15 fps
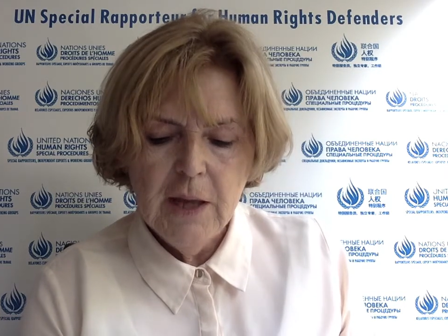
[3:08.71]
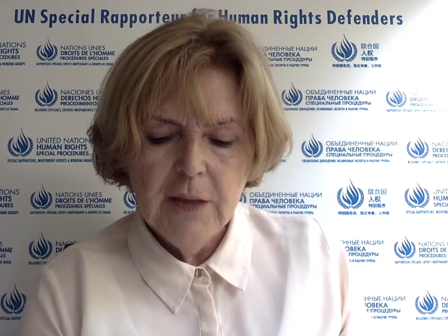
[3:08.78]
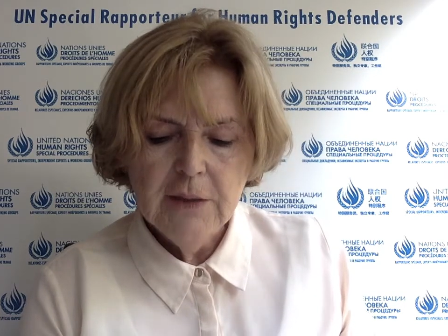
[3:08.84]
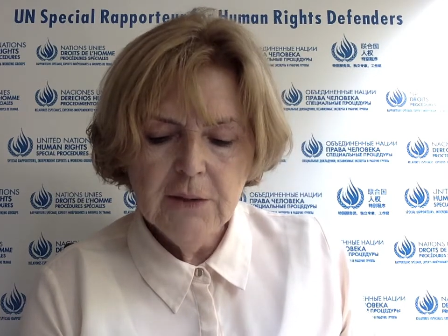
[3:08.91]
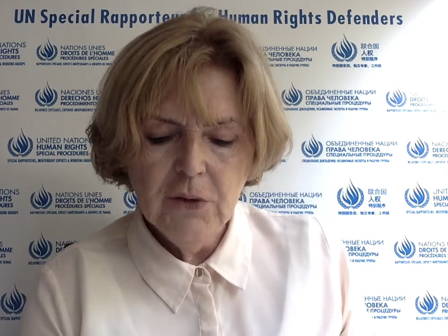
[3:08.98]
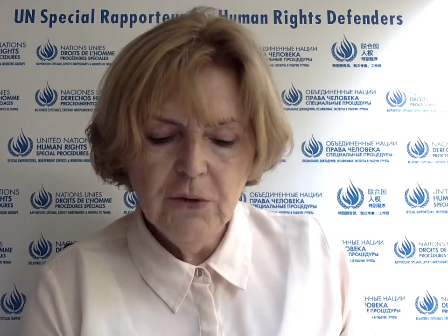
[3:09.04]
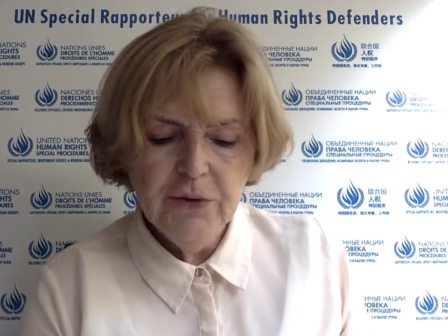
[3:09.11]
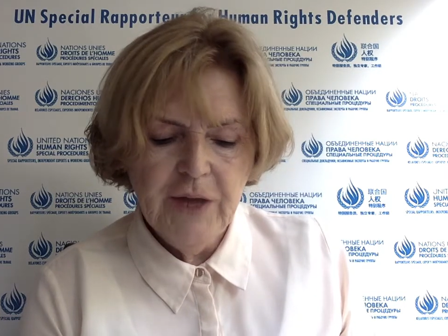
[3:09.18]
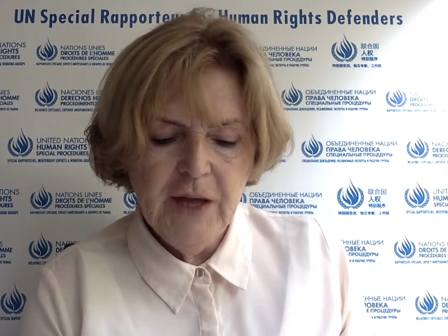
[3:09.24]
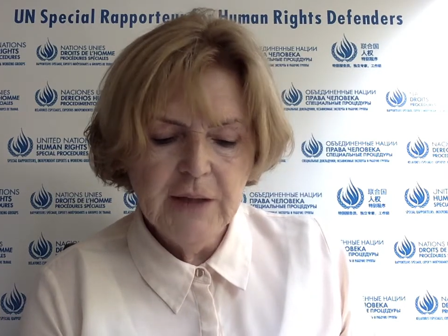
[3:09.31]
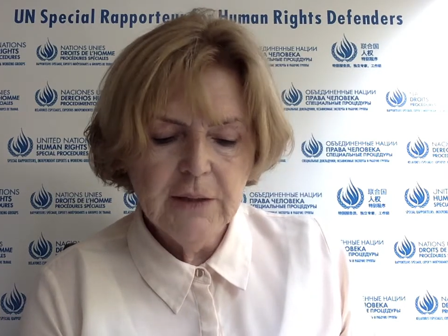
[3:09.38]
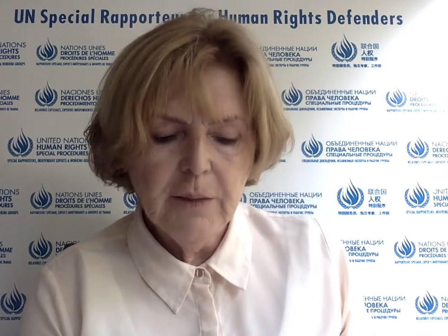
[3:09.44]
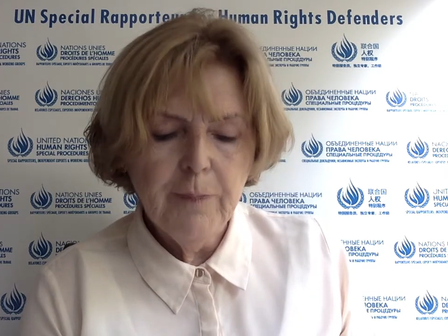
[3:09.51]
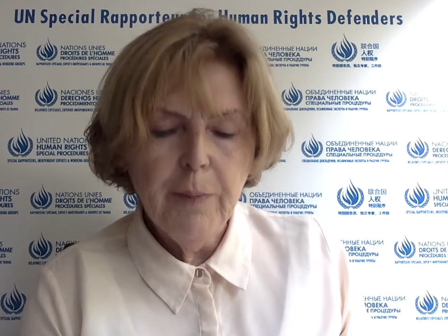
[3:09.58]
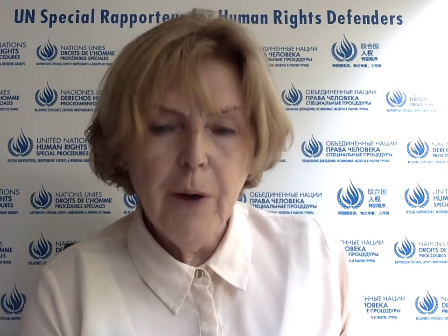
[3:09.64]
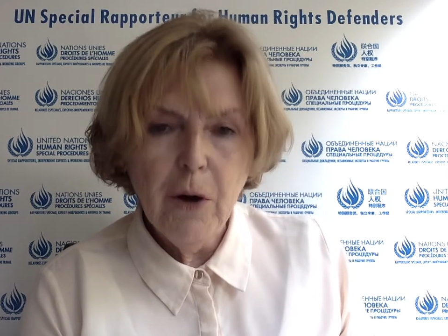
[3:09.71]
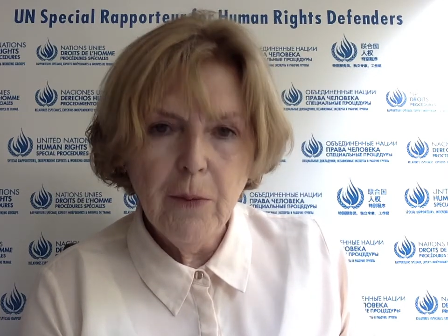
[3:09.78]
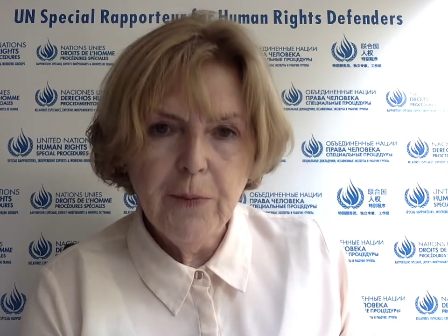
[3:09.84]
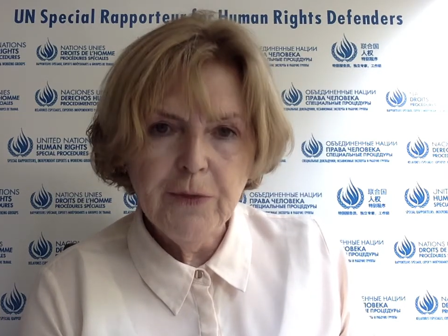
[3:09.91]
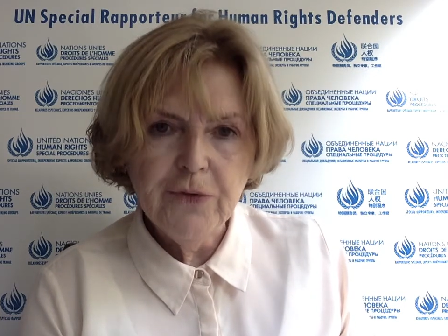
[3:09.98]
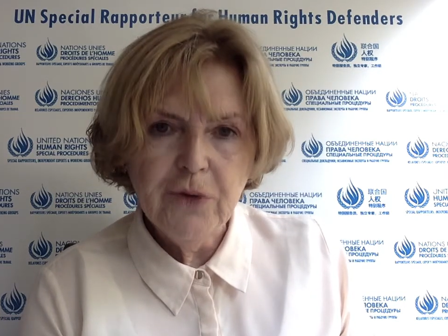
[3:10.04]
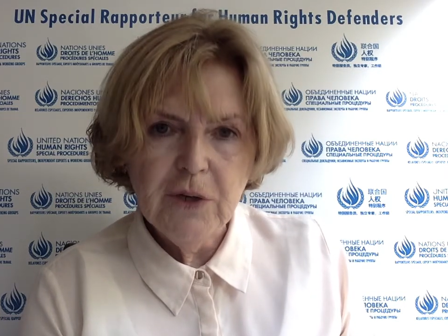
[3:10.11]
so that the
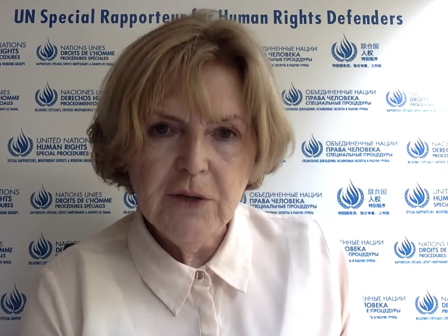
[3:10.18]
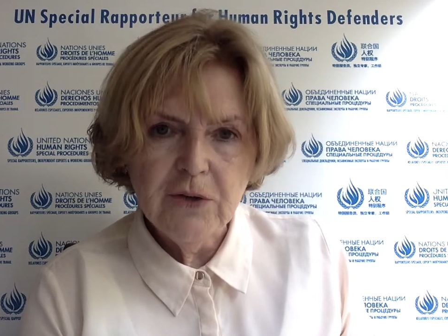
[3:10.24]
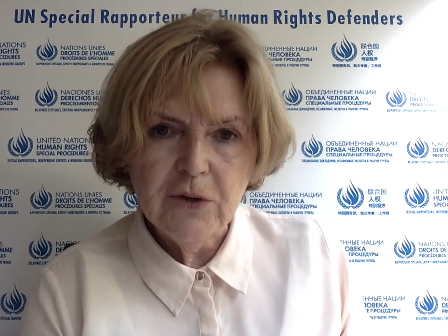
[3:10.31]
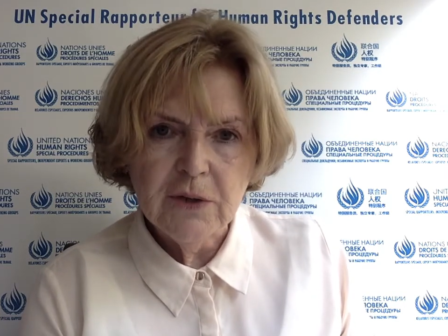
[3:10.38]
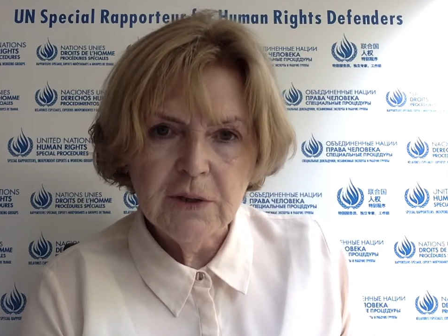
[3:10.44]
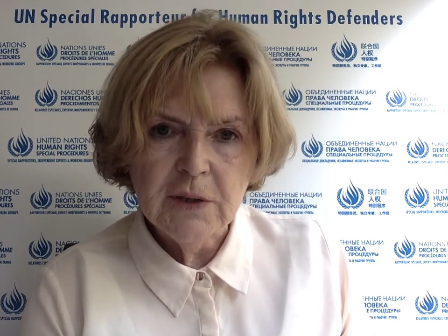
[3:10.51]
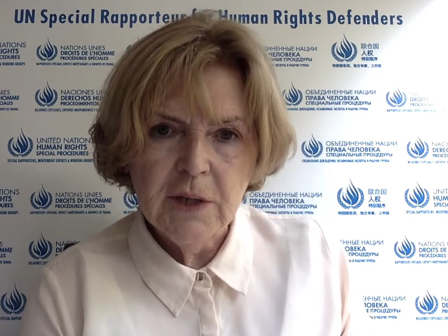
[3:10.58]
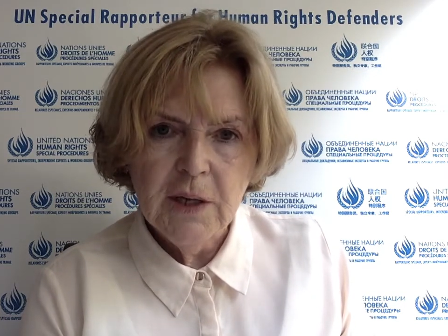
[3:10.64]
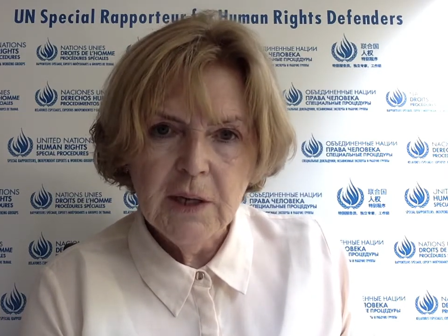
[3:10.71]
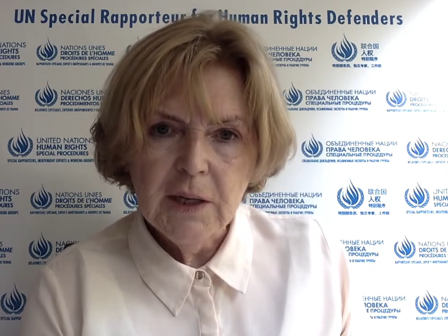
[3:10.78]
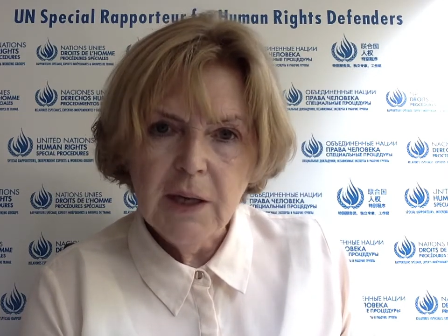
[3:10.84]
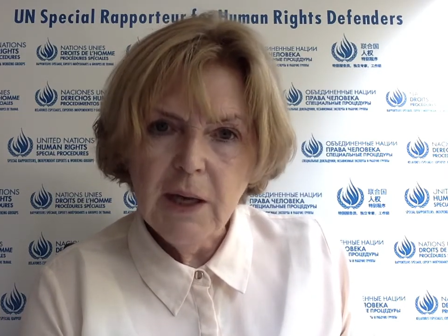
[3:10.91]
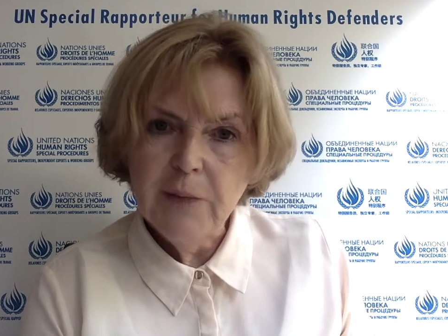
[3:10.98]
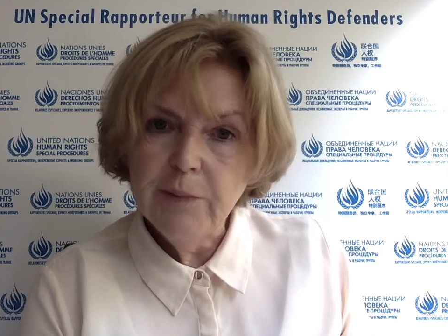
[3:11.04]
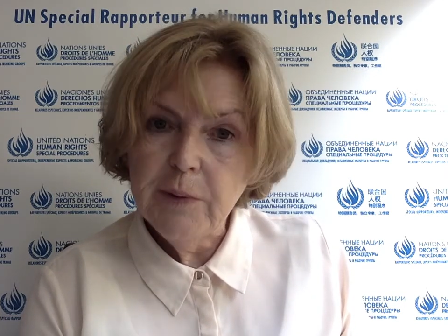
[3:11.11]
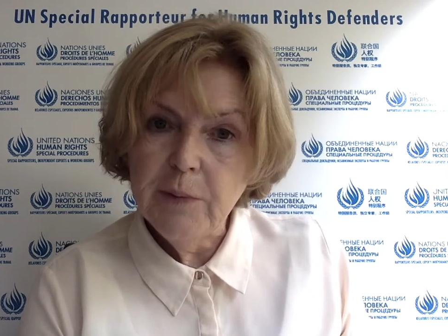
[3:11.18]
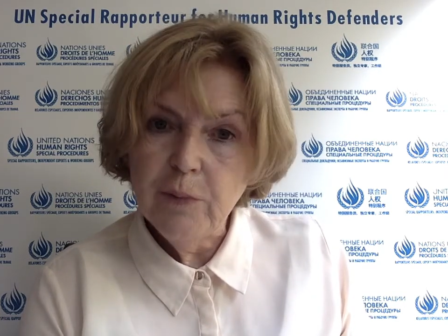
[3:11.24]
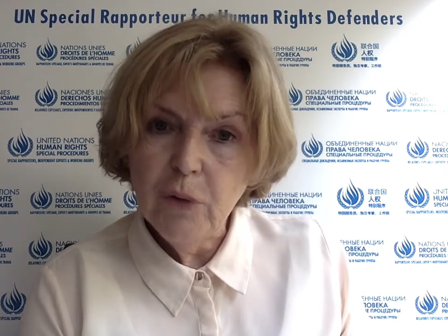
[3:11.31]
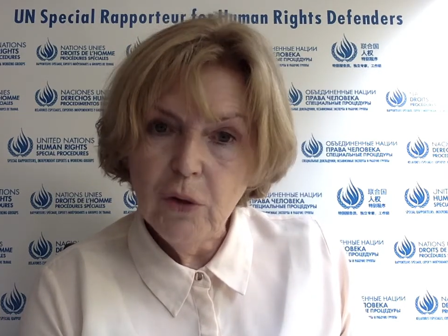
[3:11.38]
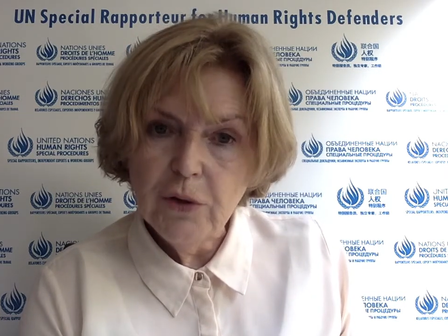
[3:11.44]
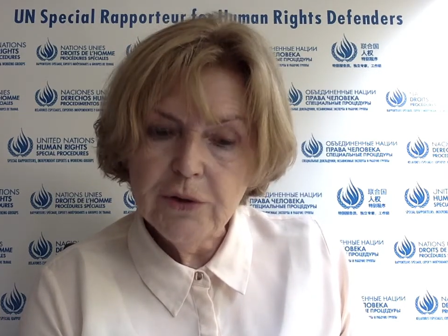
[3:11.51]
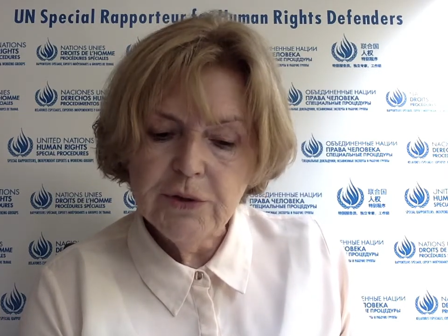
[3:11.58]
perpetrators can be
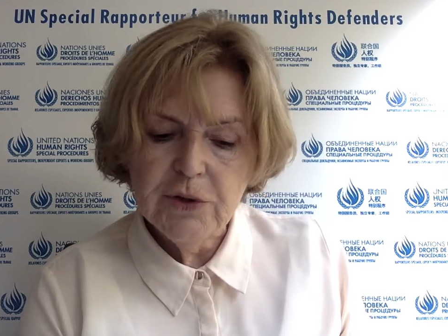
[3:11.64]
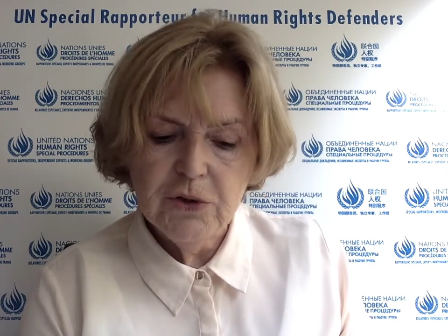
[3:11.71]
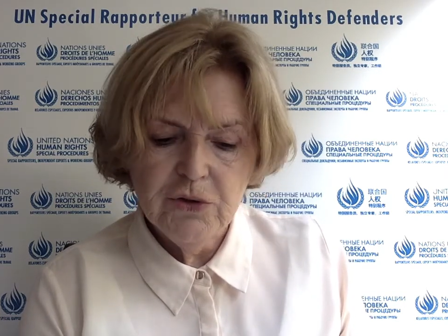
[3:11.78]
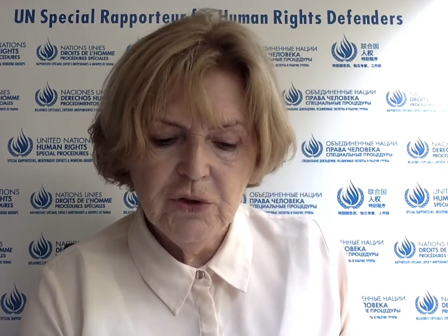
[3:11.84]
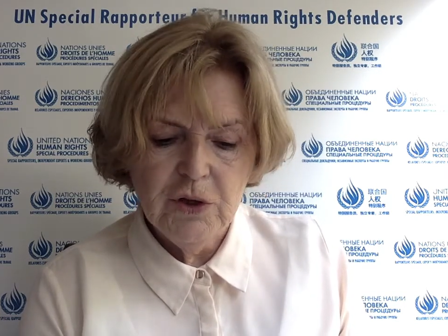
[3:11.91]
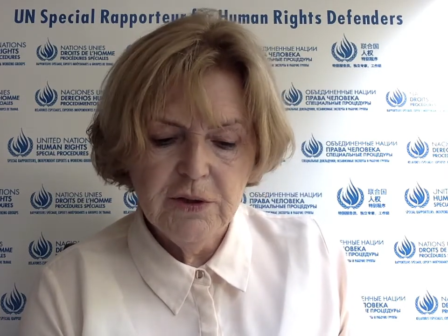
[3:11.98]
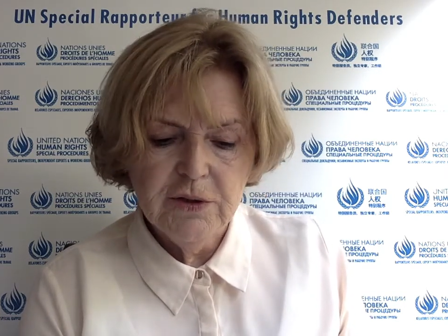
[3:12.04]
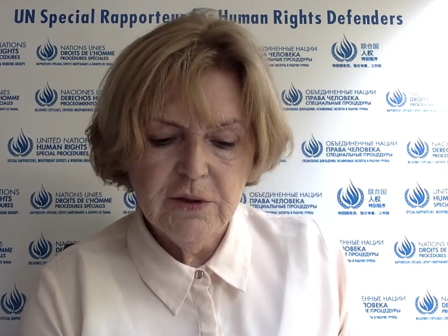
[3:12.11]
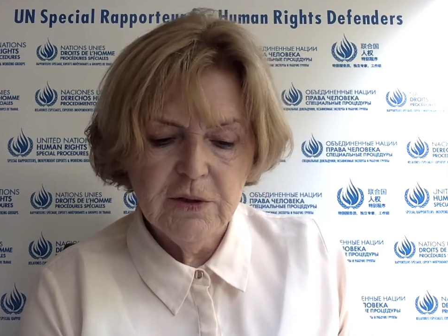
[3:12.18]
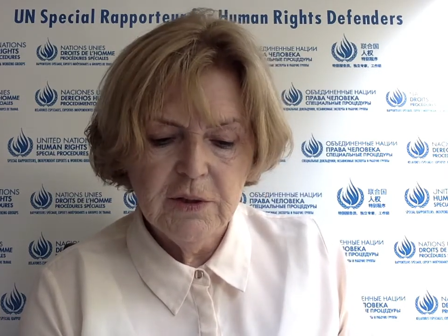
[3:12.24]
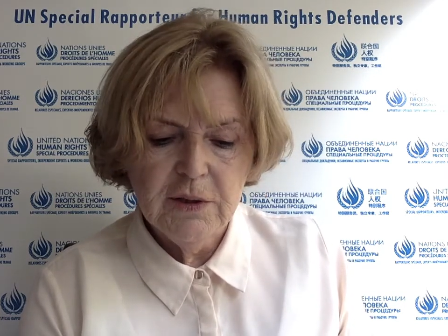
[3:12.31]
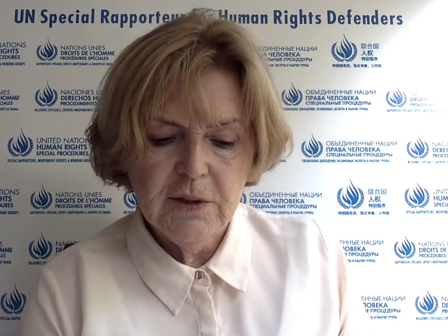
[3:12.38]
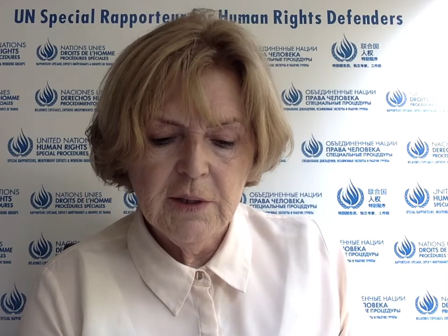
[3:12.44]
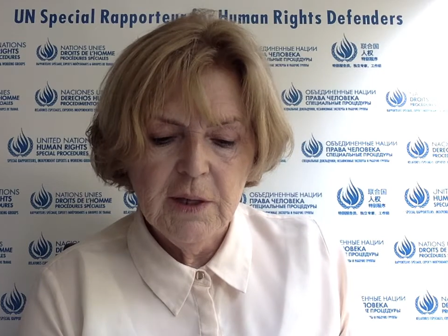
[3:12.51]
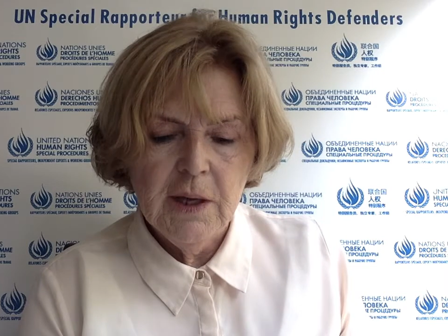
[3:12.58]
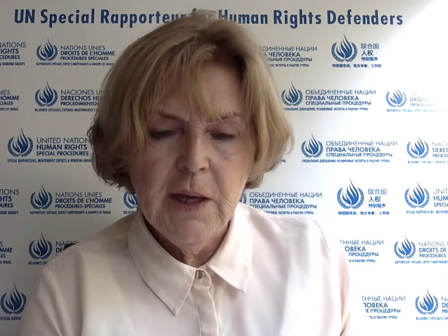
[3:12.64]
brought to justice.